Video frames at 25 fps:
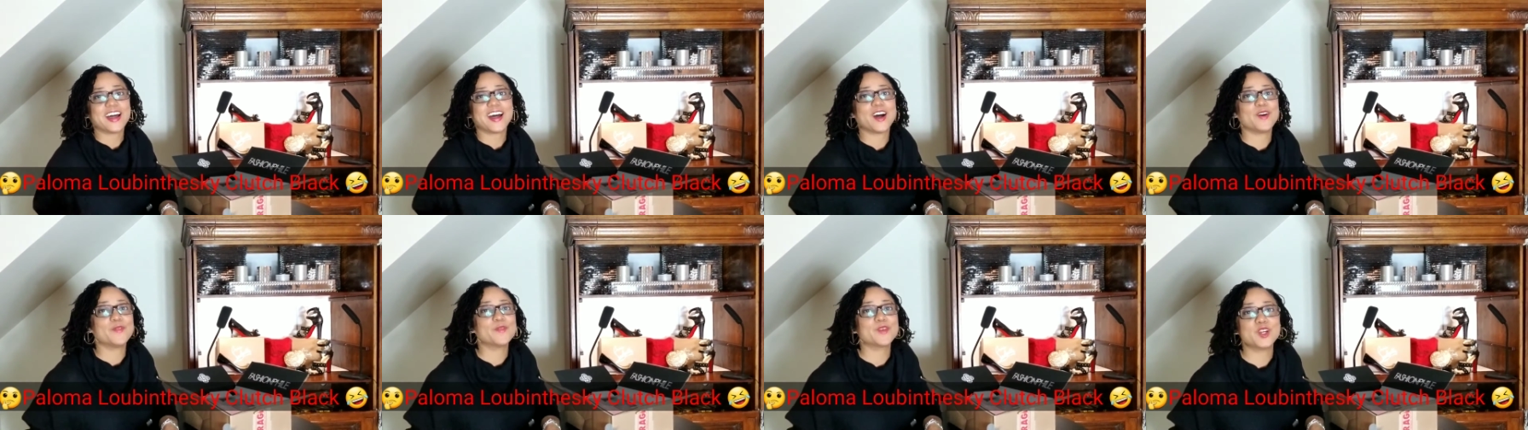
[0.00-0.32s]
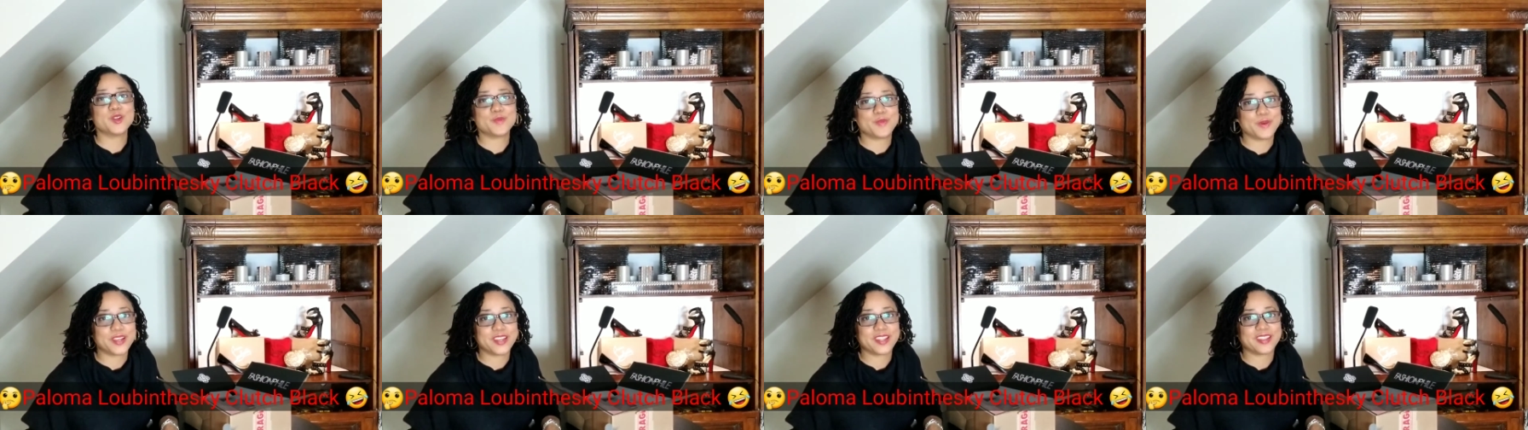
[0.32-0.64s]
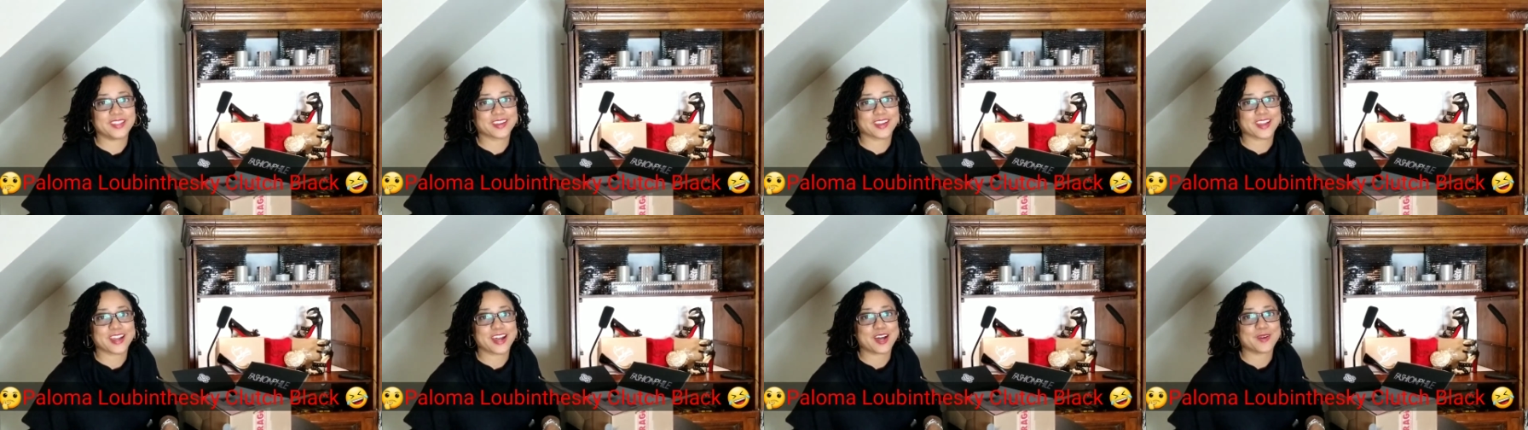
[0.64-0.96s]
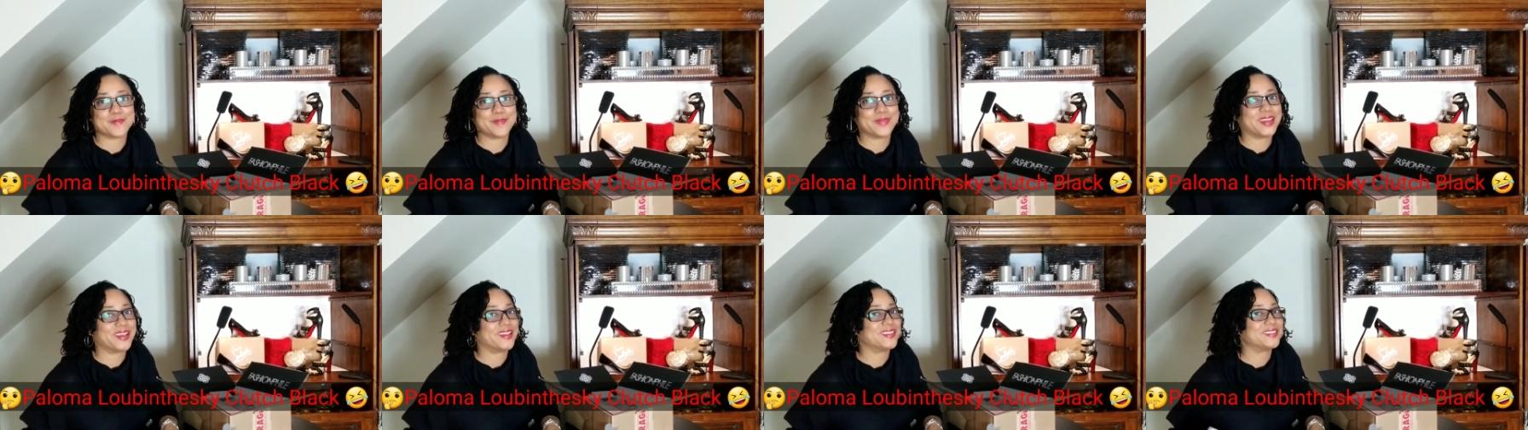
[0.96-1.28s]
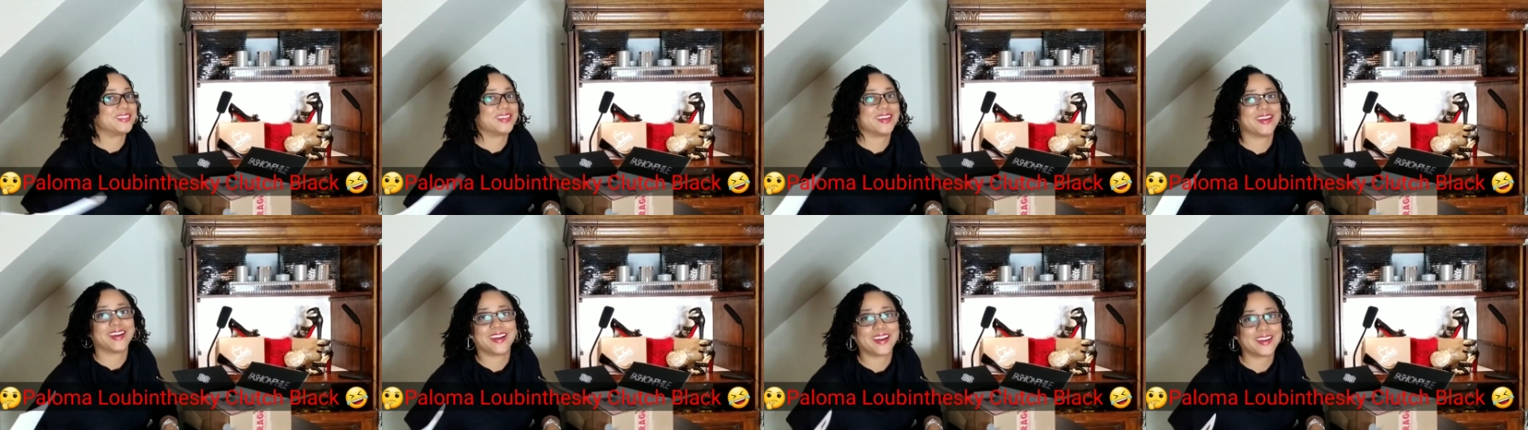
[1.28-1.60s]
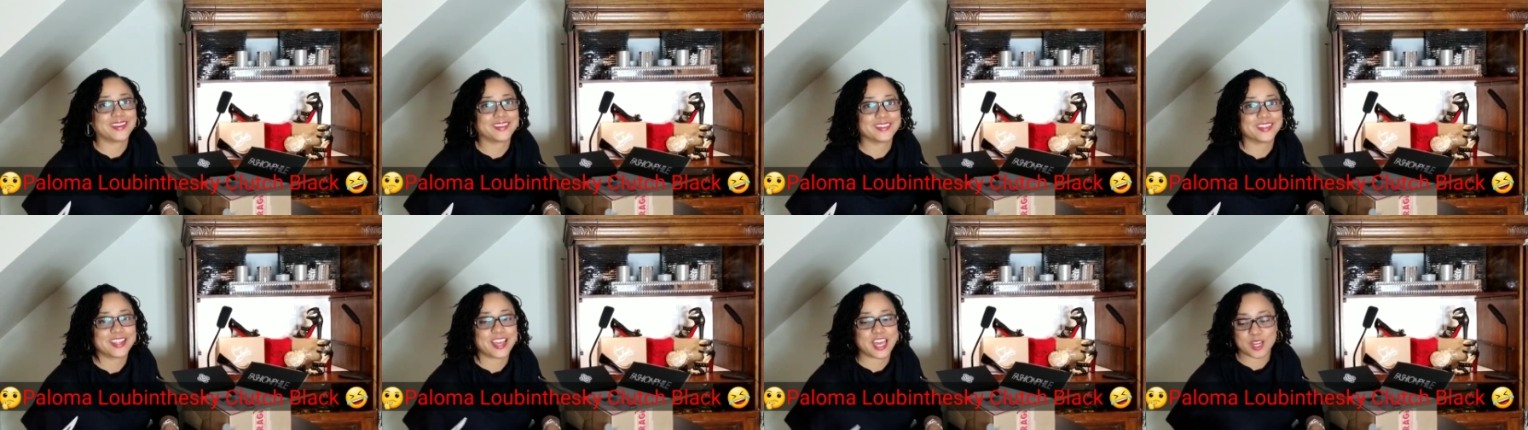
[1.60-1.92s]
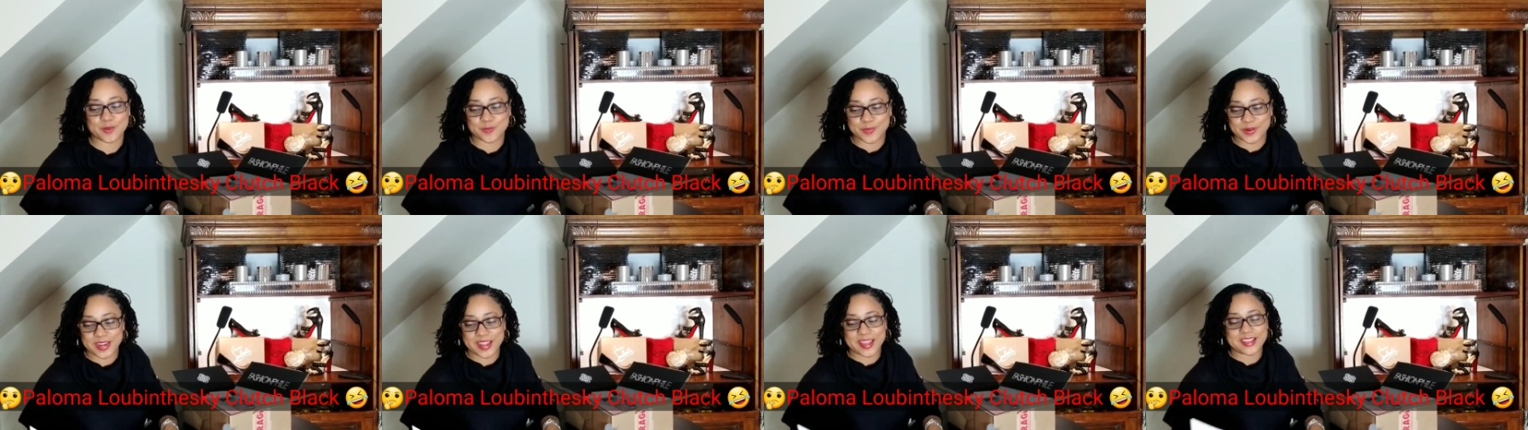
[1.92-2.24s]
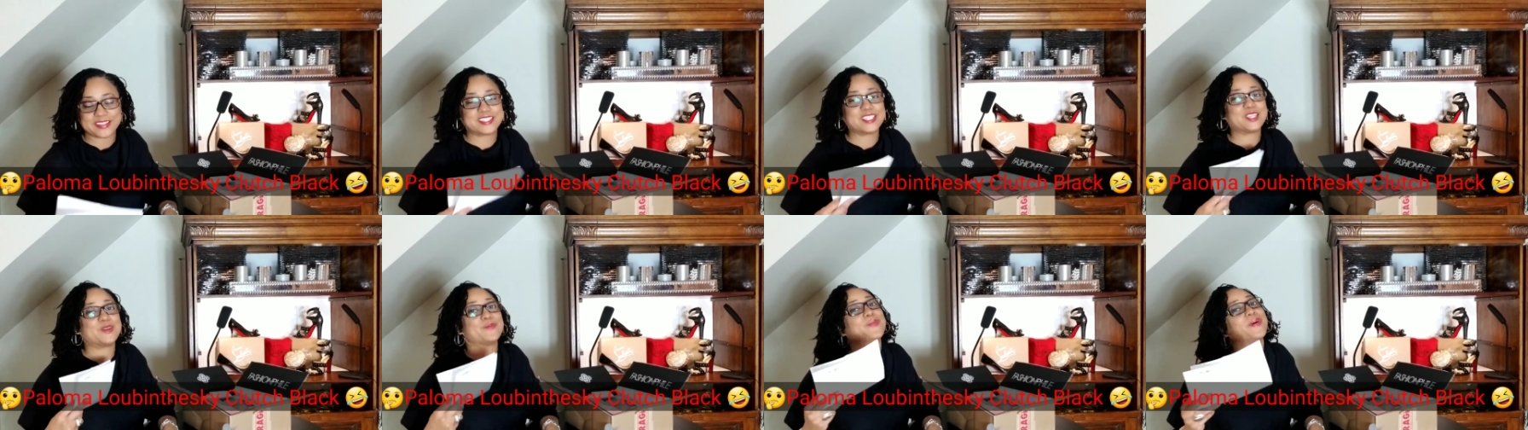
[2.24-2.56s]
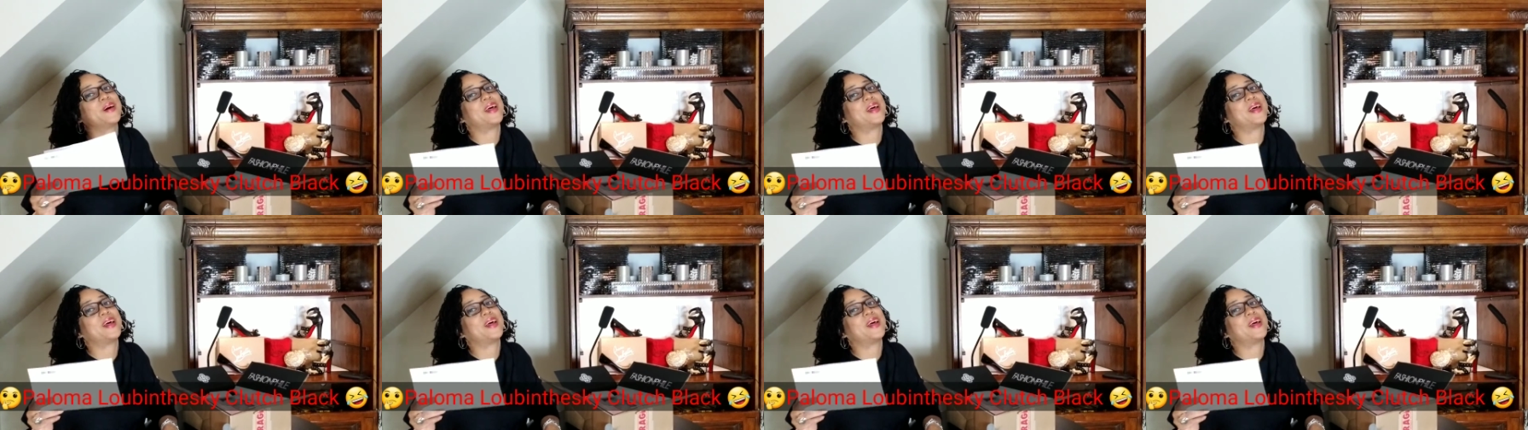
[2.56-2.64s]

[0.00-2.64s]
I'm going to put it in the comments. I don't know how to pronounce it,